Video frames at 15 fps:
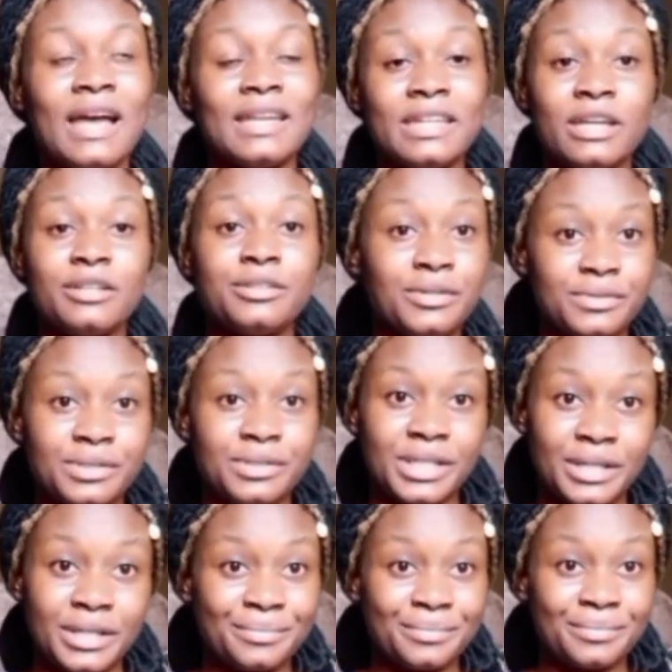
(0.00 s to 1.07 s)
at the end of the
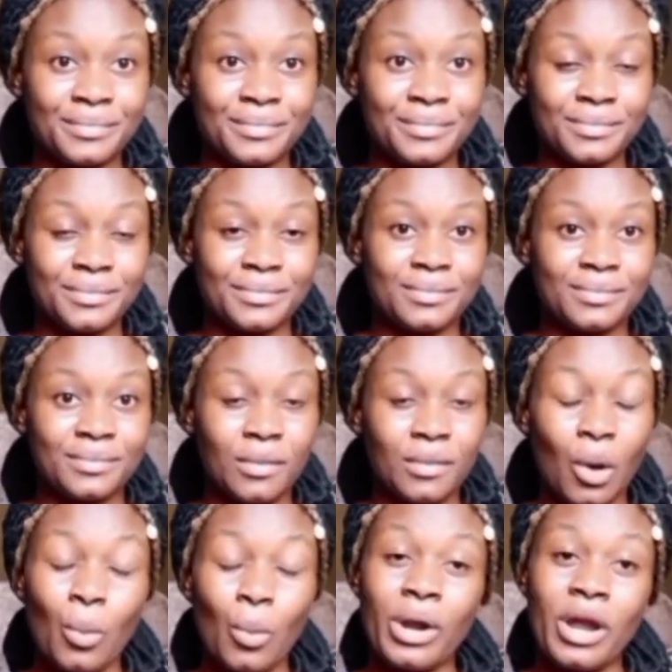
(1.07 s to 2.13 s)
day,
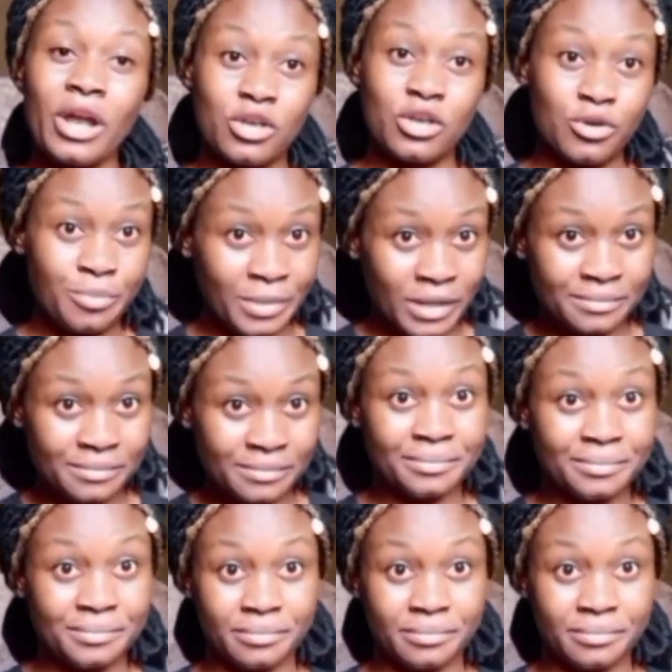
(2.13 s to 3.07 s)
we are human.